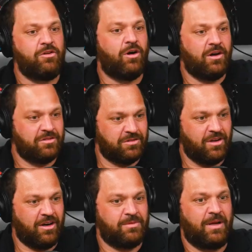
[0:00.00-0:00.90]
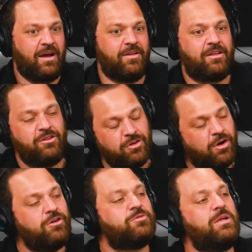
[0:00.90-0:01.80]
you also talk to me about how like you
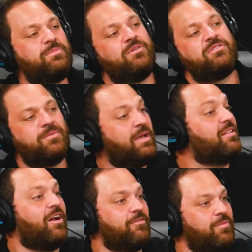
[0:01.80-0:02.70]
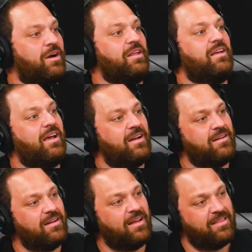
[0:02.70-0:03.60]
coach people to make a lot of money. And
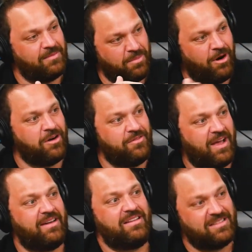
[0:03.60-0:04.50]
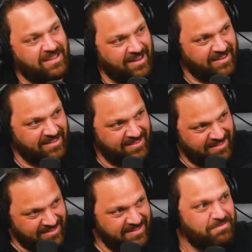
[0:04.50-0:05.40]
mm-hmm. I think part of that is like
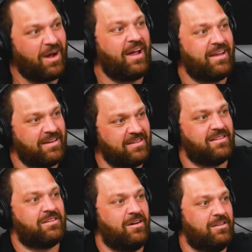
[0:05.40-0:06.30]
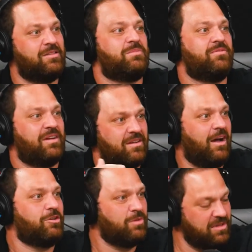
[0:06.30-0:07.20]
buying into this concept of like
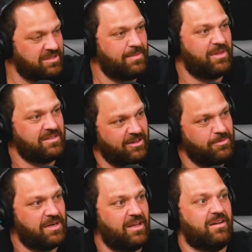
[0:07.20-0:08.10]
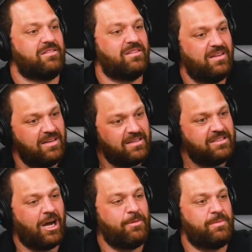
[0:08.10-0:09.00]
not doing the same thing as everybody else.
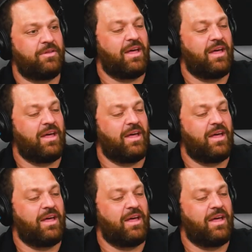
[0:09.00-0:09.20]
Tell me about